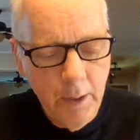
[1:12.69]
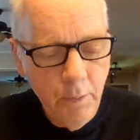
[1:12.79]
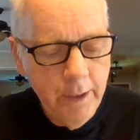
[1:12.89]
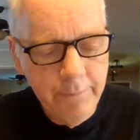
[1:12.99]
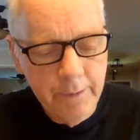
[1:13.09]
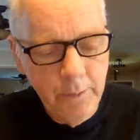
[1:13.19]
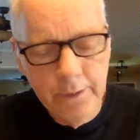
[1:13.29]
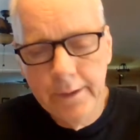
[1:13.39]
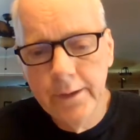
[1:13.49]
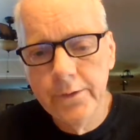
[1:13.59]
whatever the
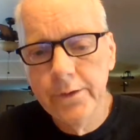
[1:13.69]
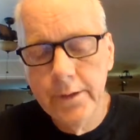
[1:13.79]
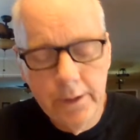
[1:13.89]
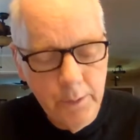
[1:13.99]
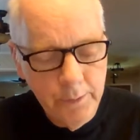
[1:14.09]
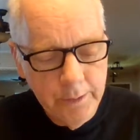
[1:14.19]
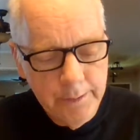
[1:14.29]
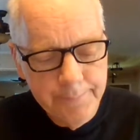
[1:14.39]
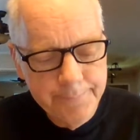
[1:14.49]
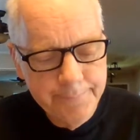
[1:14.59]
Lord tells you to do with
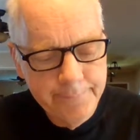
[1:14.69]
it.